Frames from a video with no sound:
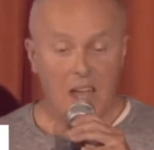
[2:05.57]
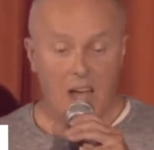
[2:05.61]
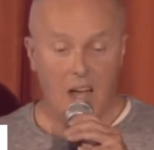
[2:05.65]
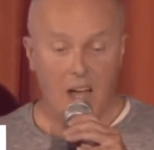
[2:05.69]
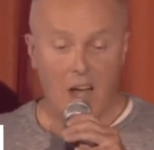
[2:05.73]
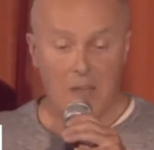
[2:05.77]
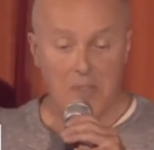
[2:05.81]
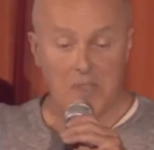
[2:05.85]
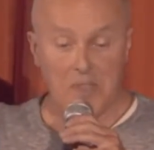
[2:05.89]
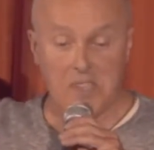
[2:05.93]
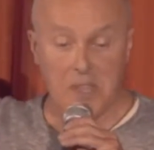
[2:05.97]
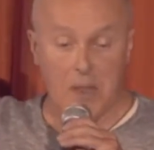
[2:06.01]

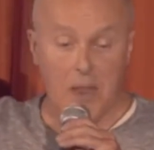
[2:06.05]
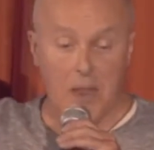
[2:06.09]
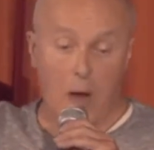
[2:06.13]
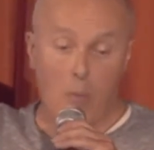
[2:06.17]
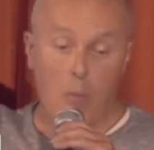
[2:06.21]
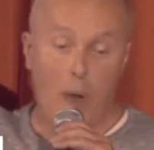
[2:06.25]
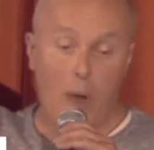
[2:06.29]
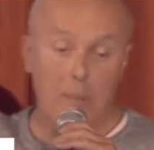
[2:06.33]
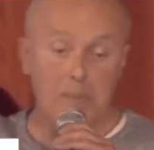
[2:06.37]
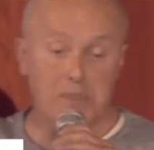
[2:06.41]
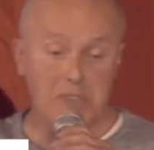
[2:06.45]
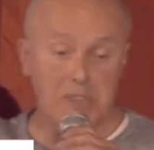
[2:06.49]
There's a
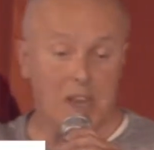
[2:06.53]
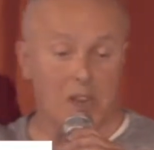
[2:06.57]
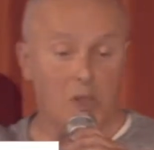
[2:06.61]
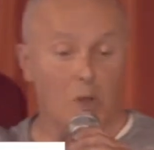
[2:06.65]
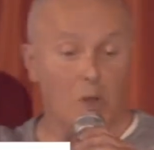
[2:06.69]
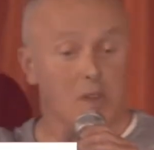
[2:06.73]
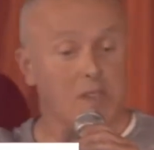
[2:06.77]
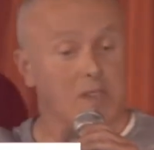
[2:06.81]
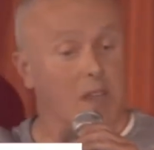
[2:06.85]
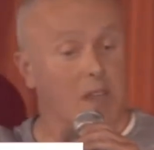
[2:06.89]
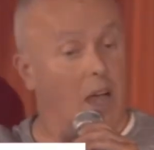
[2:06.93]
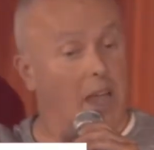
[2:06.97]
website
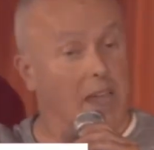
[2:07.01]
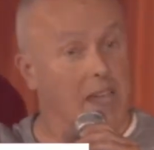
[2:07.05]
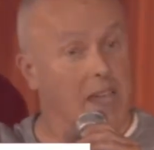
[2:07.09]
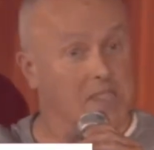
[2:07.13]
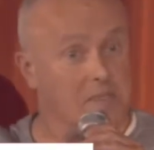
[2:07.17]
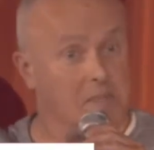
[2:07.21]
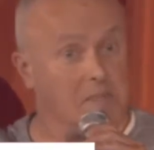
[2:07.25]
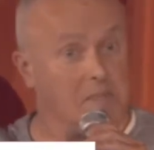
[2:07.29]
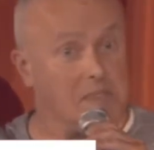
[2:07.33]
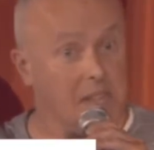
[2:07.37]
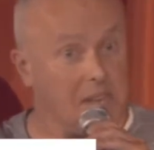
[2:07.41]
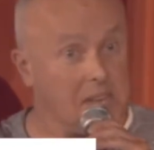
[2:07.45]
called
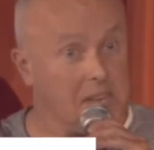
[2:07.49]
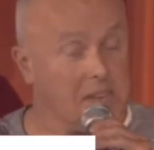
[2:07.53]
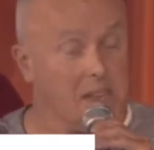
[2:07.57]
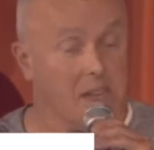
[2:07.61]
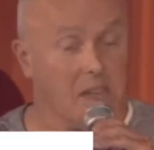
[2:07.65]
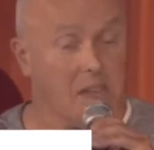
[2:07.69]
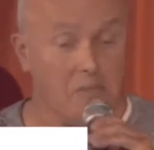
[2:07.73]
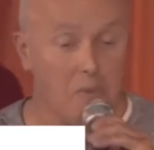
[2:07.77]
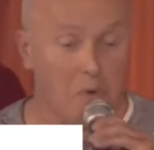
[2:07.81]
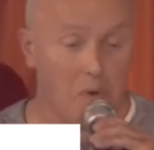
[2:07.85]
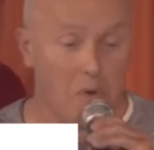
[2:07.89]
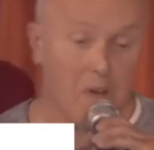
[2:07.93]
Tigers and
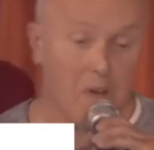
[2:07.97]
Tinder, if you want